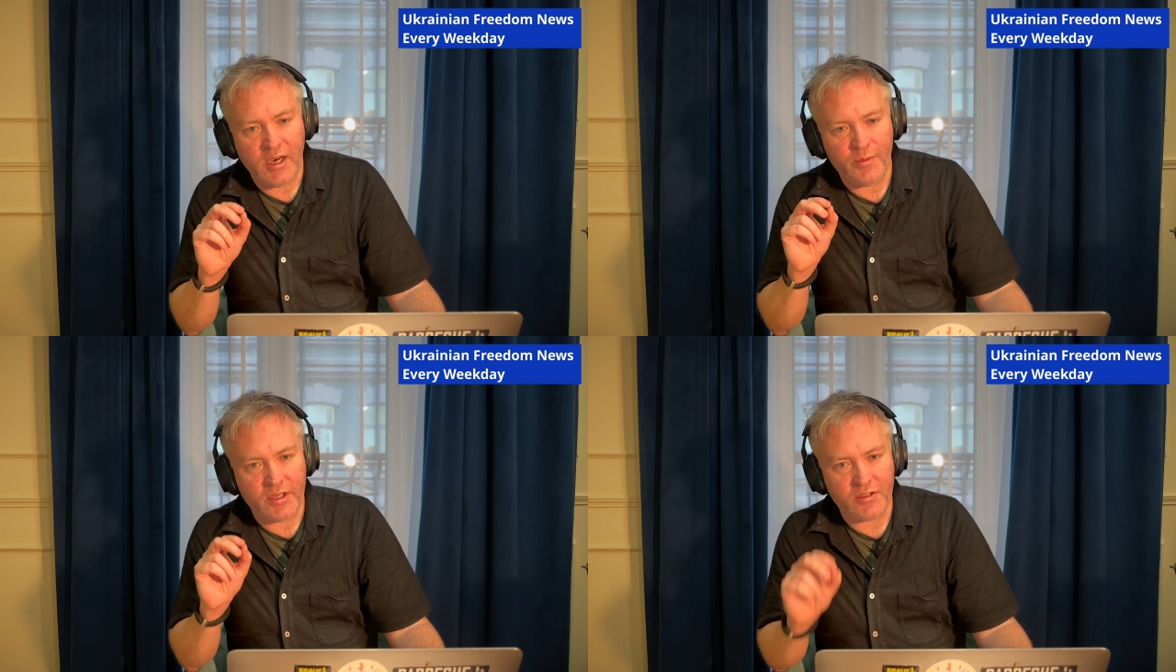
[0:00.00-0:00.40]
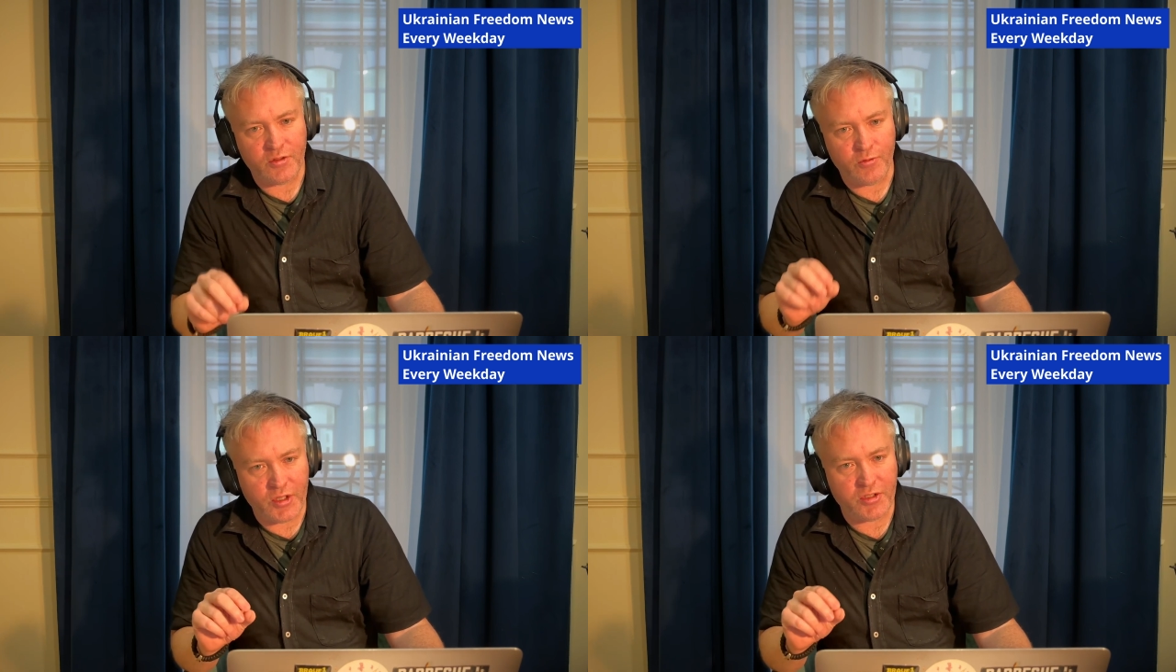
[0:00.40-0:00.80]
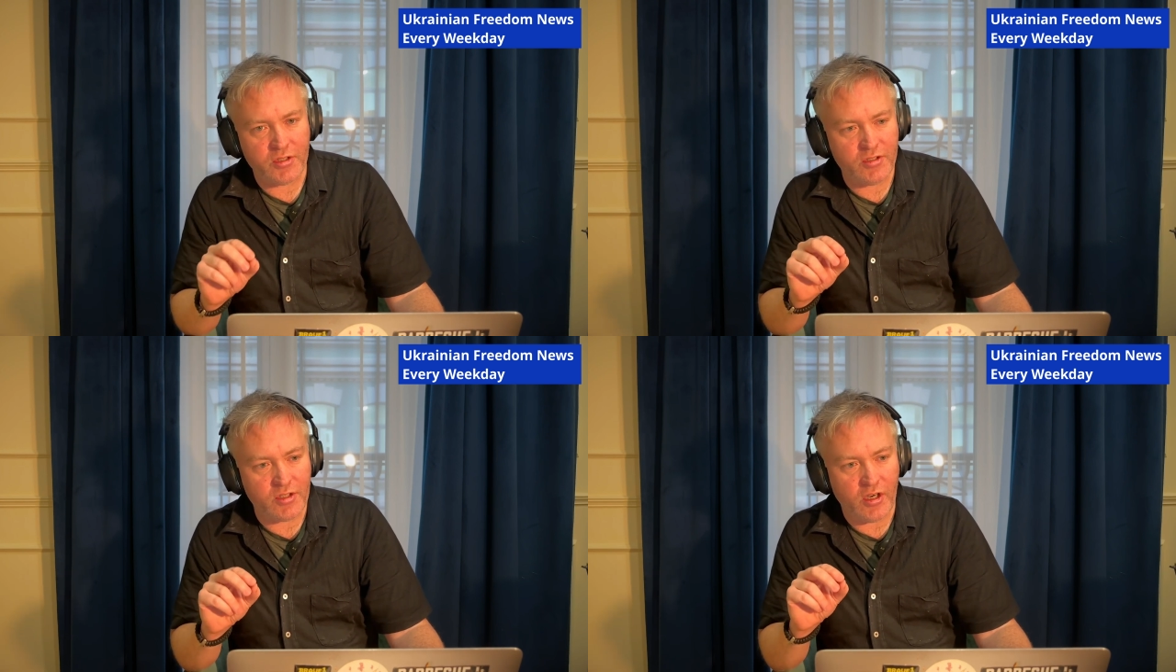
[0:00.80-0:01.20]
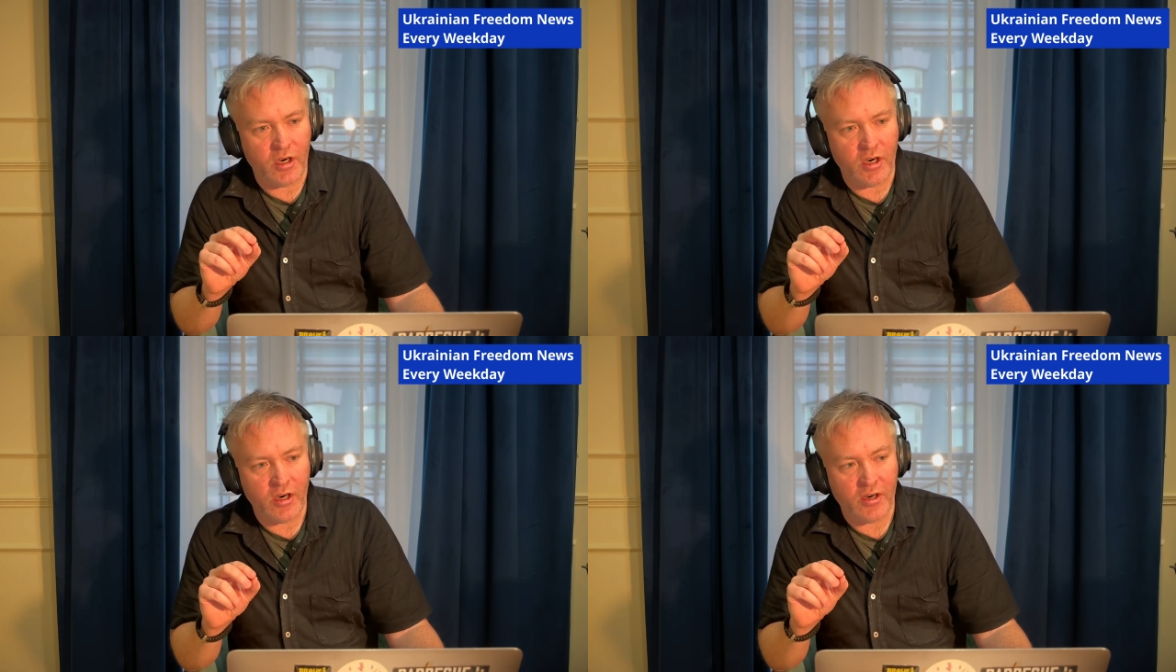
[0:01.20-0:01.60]
because the Russians
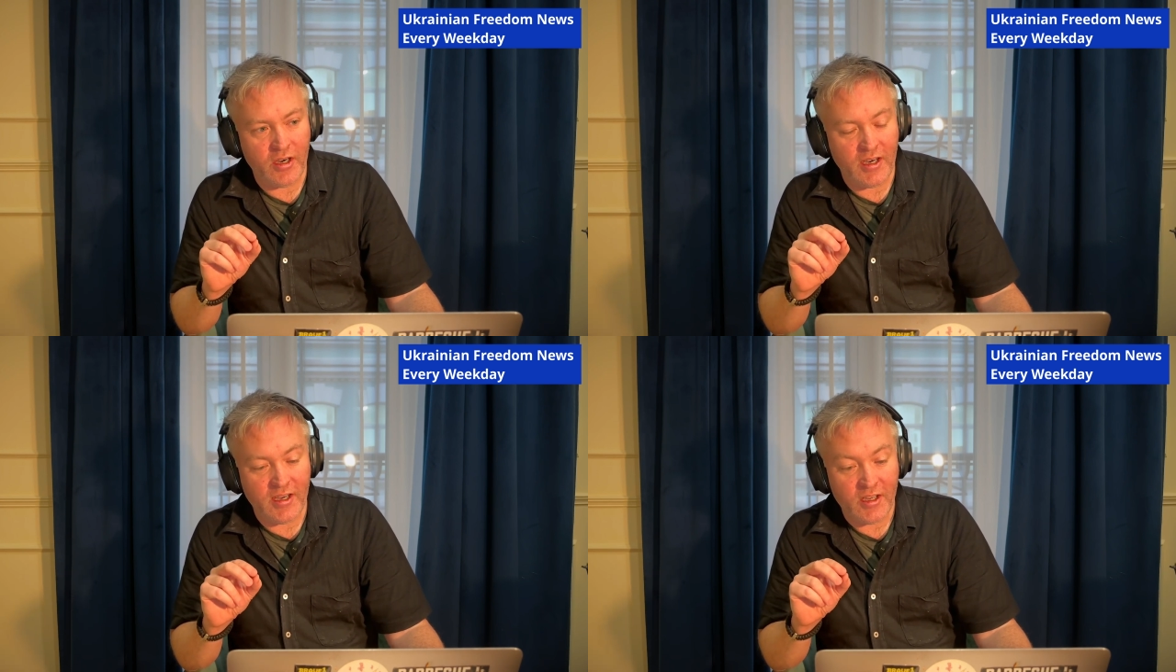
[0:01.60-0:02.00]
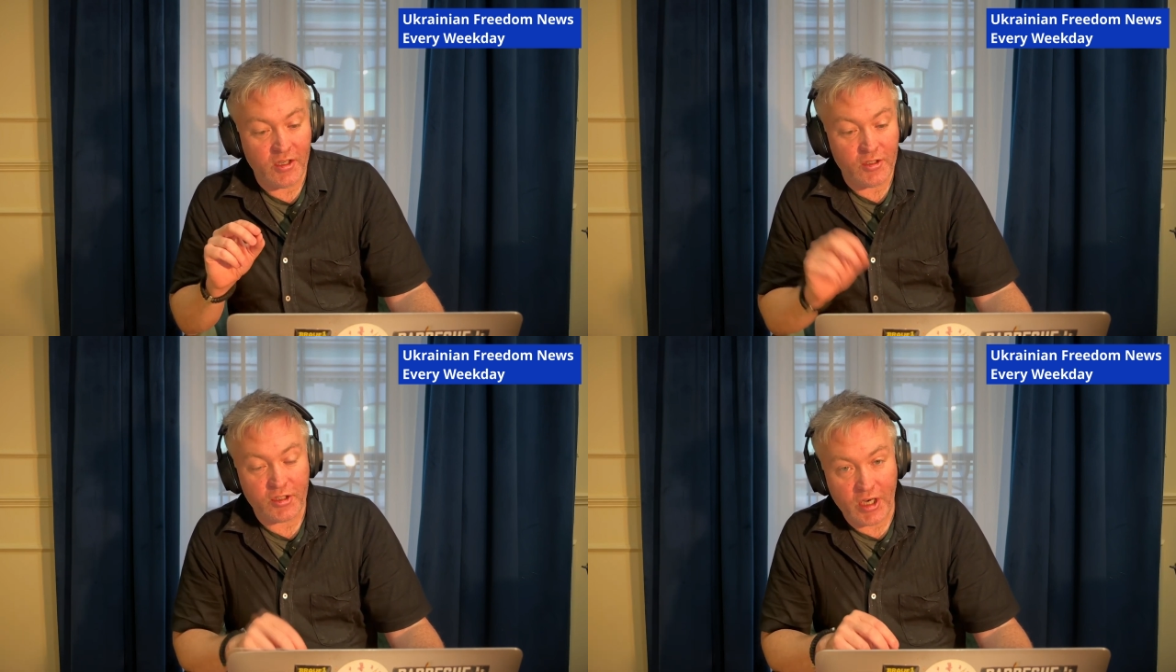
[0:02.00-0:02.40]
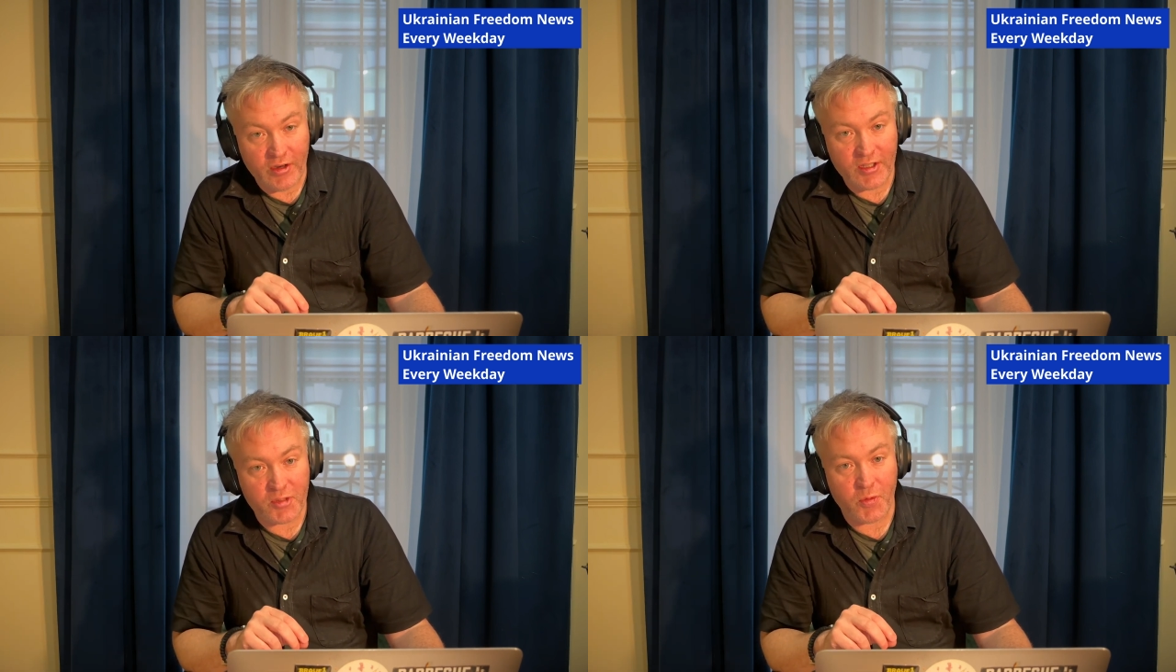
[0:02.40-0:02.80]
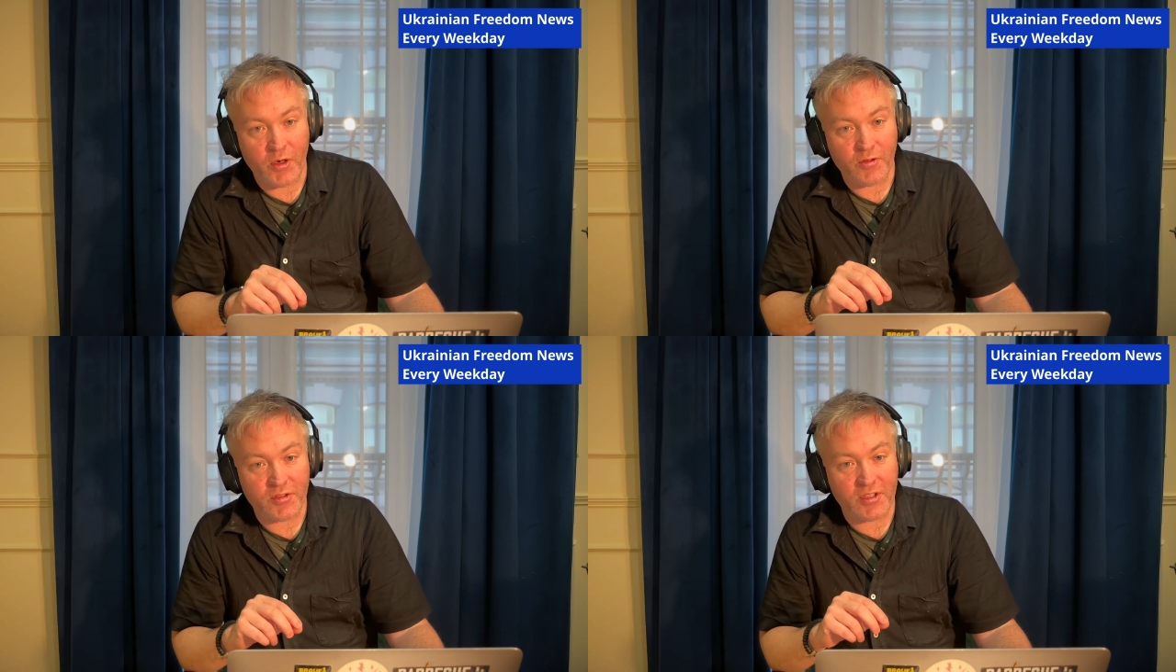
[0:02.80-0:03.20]
are sharing this
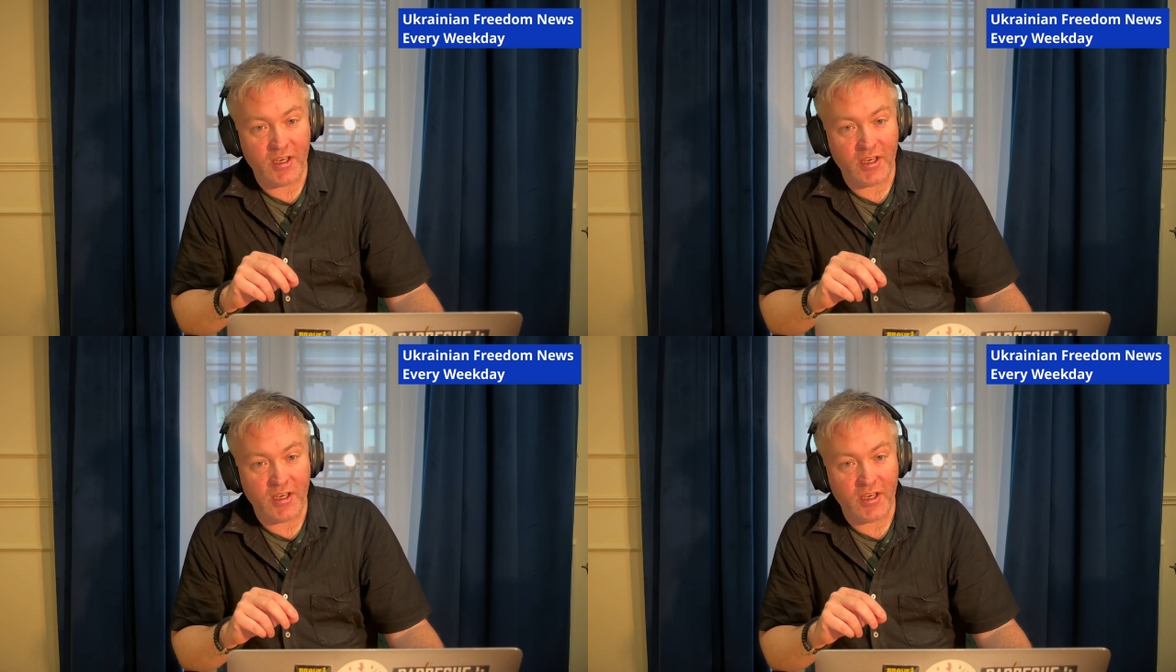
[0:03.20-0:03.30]
post,